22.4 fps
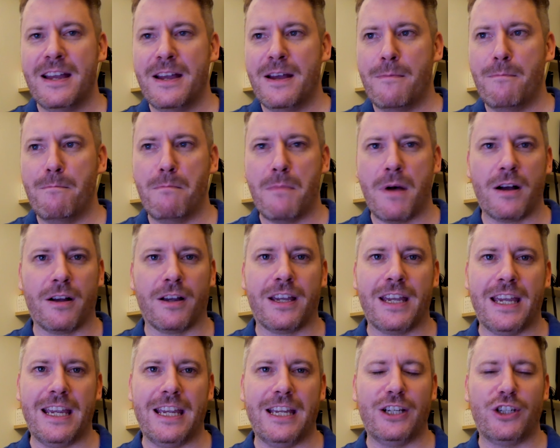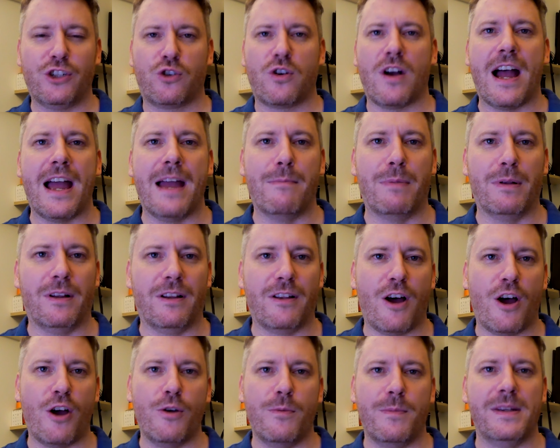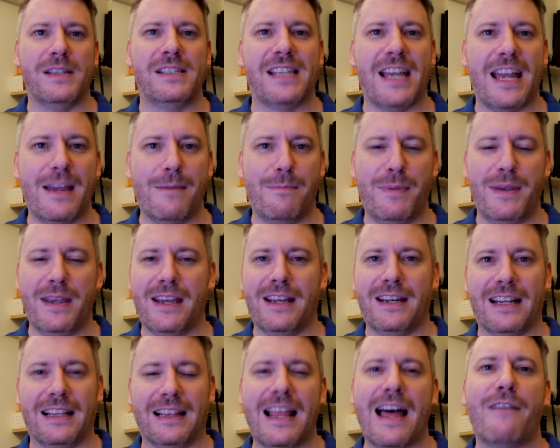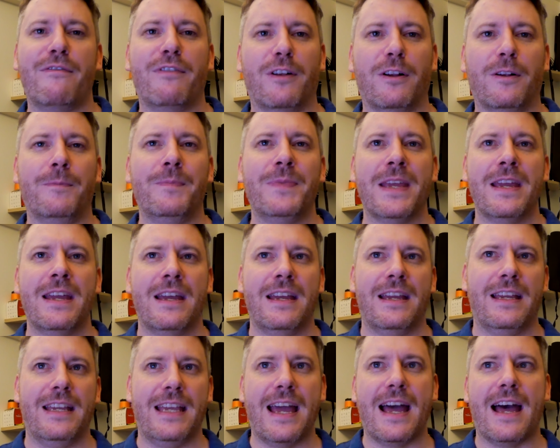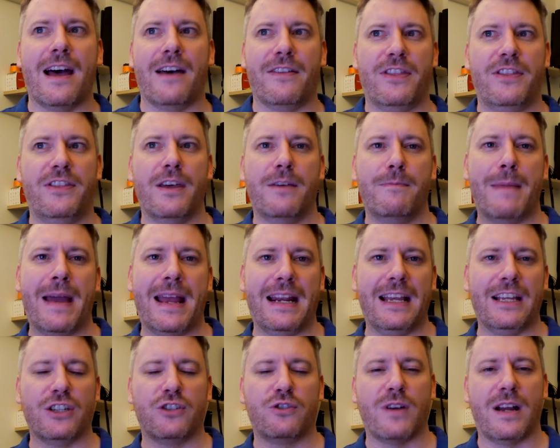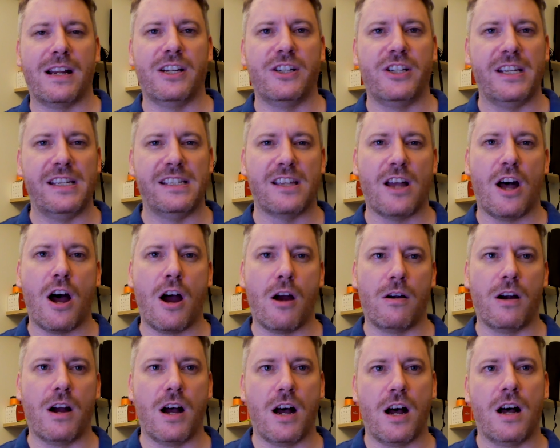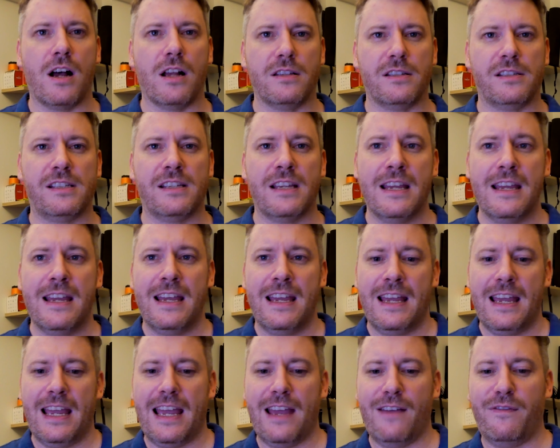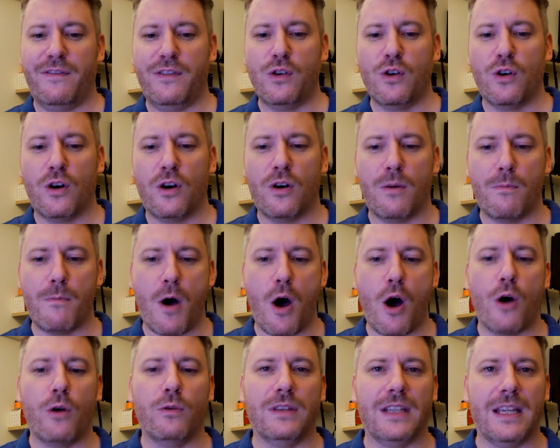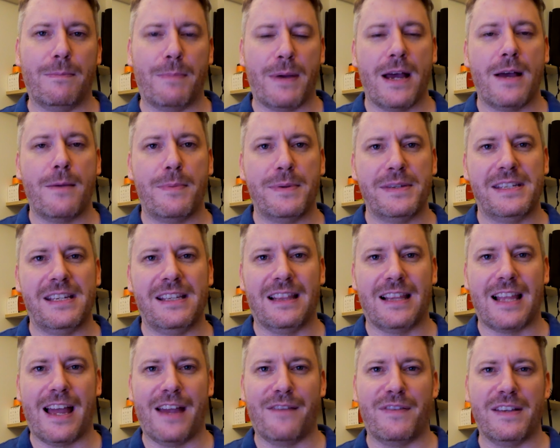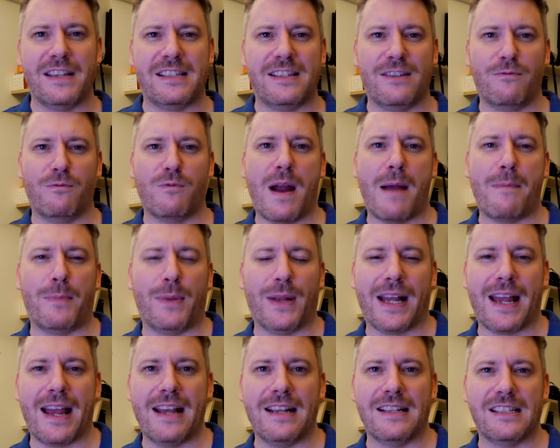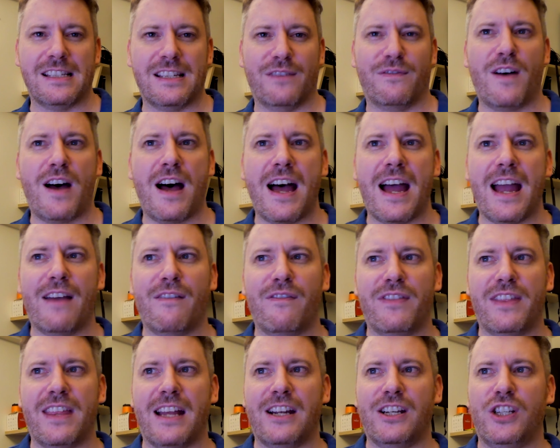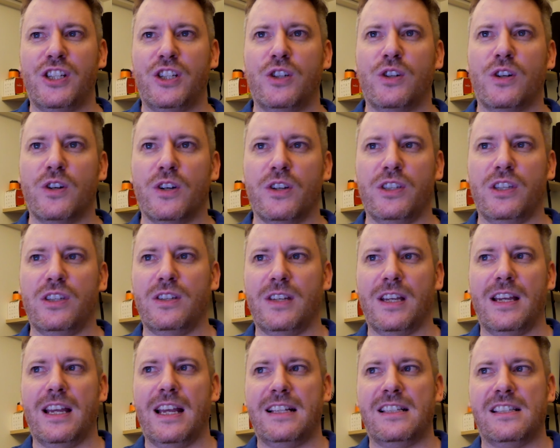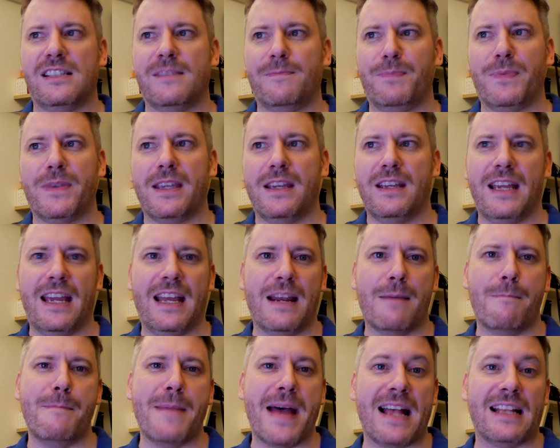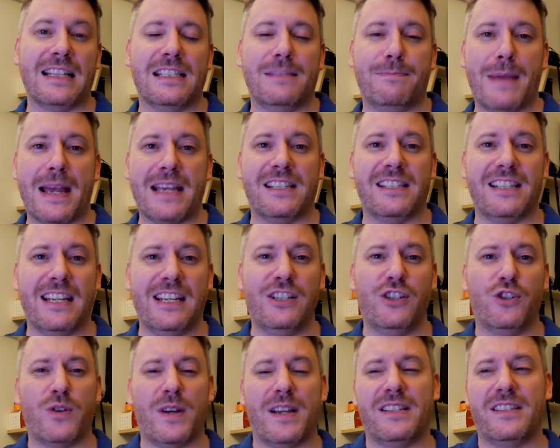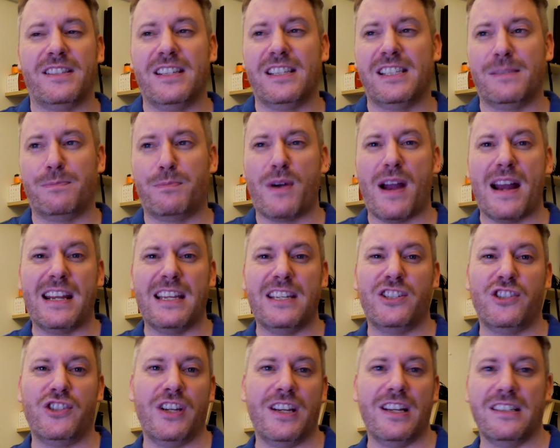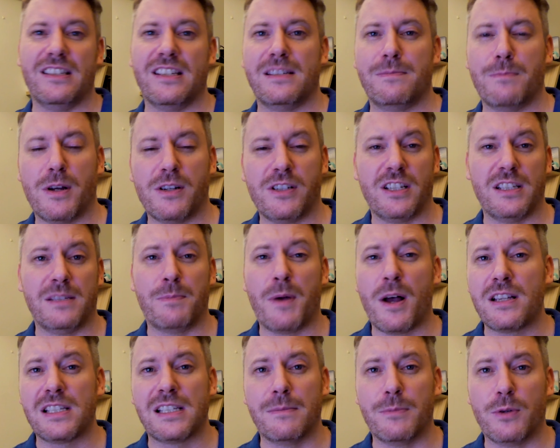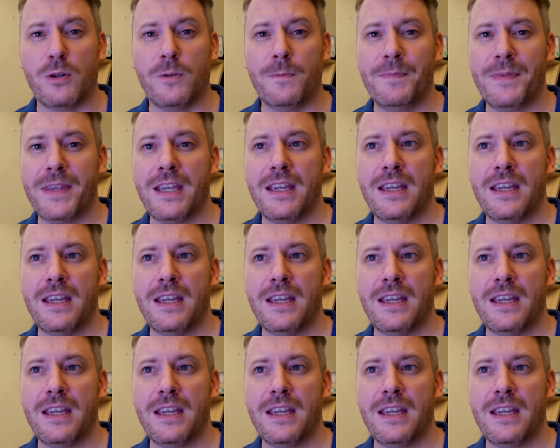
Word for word: monkey, tribal, homo sapien level, yeah, the mating strategies are at odds. If your only purpose in life is to replicate and survive, then sure, it's in a man's best interest to spread his genes as much as possible.